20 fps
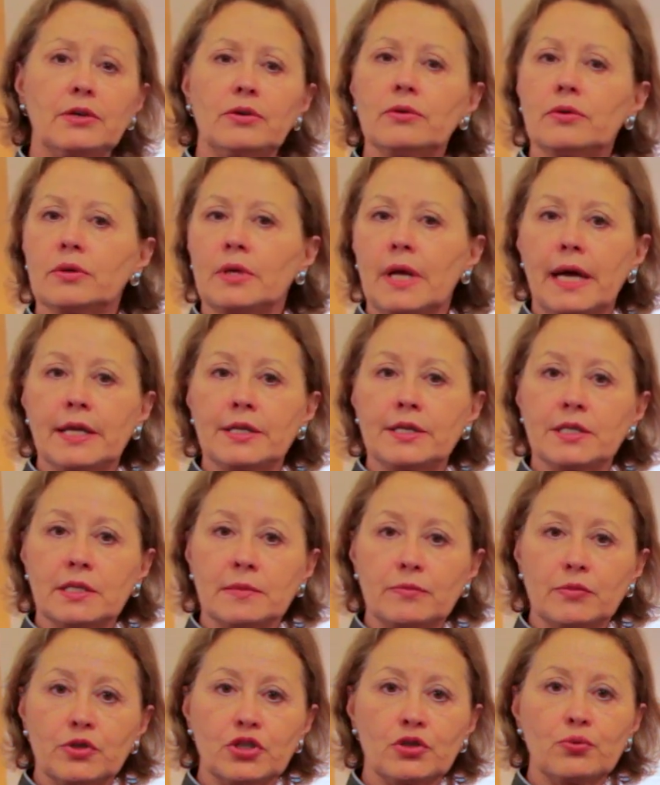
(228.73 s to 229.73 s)
You could add
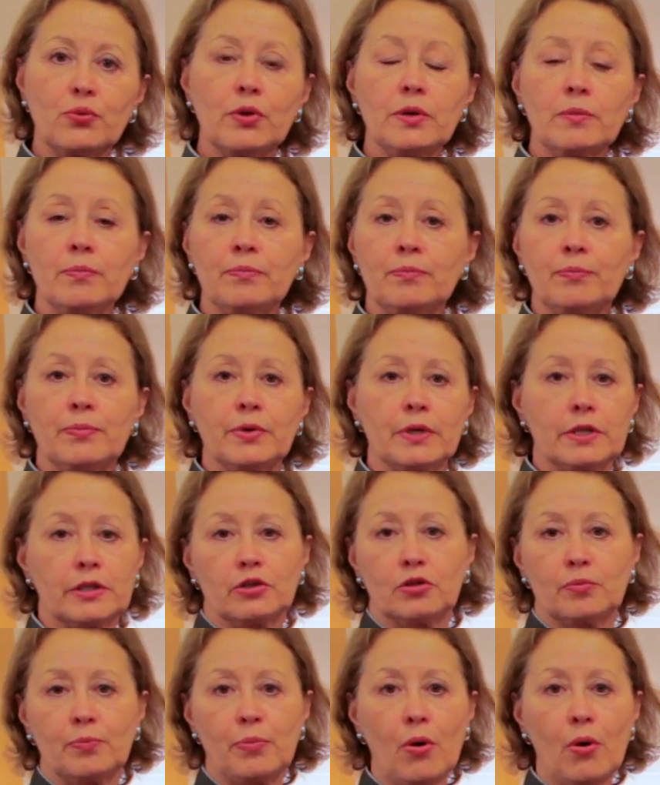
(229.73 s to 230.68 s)
some shrimp, a little